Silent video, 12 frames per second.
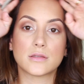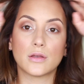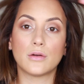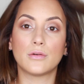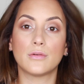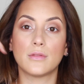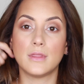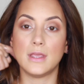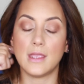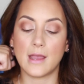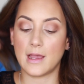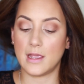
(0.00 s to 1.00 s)
So
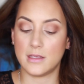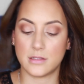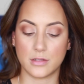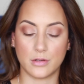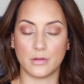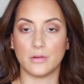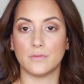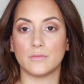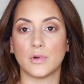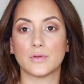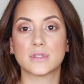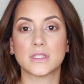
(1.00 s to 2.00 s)
the eyes are
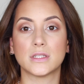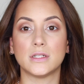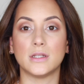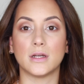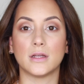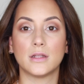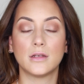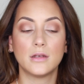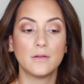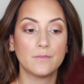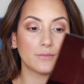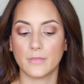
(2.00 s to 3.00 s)
almost done.